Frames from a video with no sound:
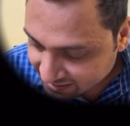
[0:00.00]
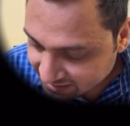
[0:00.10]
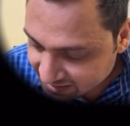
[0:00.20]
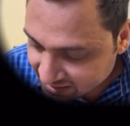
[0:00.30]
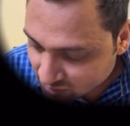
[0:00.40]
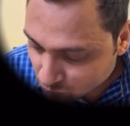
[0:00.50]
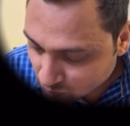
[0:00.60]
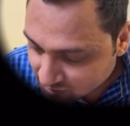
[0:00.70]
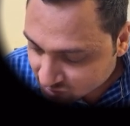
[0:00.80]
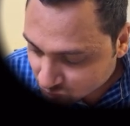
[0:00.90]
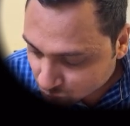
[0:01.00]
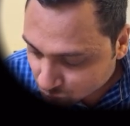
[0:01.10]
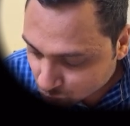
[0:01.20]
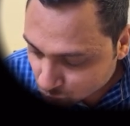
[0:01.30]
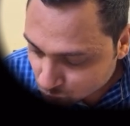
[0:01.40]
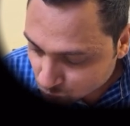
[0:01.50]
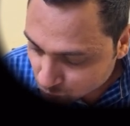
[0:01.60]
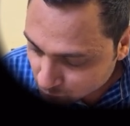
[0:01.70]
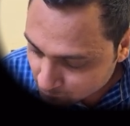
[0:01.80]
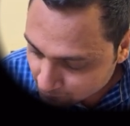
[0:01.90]
T equals to 2.
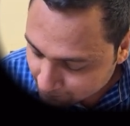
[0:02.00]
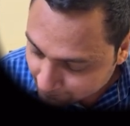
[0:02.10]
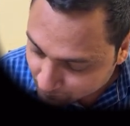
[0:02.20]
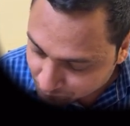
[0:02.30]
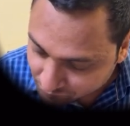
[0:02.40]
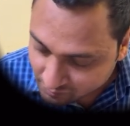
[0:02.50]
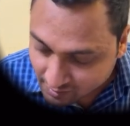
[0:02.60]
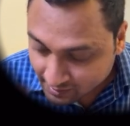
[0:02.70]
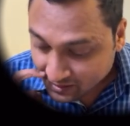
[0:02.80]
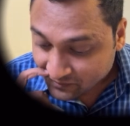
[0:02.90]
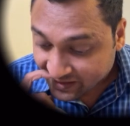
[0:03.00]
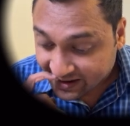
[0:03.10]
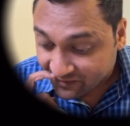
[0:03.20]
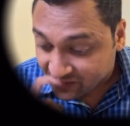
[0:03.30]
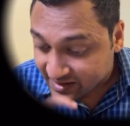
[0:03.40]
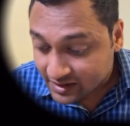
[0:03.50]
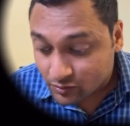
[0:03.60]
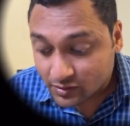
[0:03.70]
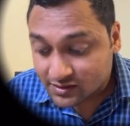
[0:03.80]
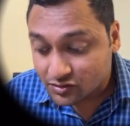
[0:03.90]
If I have T
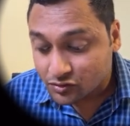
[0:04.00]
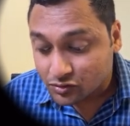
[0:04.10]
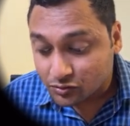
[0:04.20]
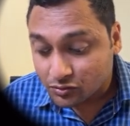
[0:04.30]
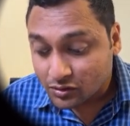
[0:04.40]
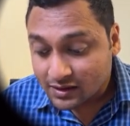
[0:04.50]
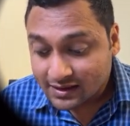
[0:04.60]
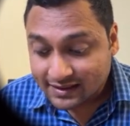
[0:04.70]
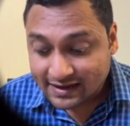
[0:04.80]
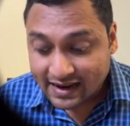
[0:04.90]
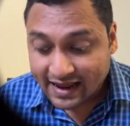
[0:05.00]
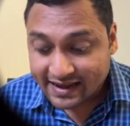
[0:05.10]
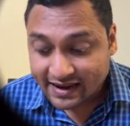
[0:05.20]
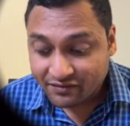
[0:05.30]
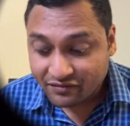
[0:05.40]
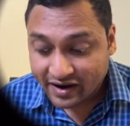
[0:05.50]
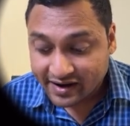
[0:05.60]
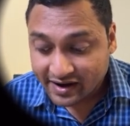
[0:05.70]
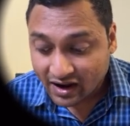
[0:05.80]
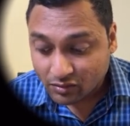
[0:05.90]
equals to 2, then I can
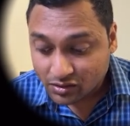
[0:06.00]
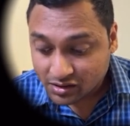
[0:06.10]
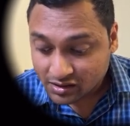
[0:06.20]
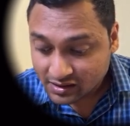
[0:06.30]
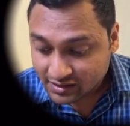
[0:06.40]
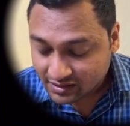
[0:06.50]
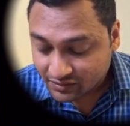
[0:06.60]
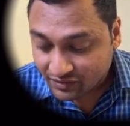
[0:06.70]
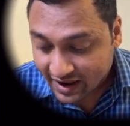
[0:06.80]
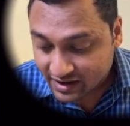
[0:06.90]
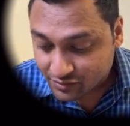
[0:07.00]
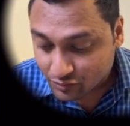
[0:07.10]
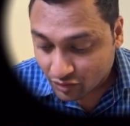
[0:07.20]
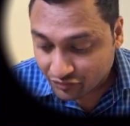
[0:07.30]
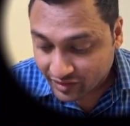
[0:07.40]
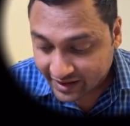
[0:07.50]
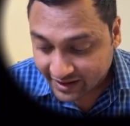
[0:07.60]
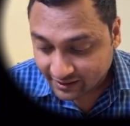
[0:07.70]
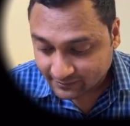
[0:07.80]
find out the value of A.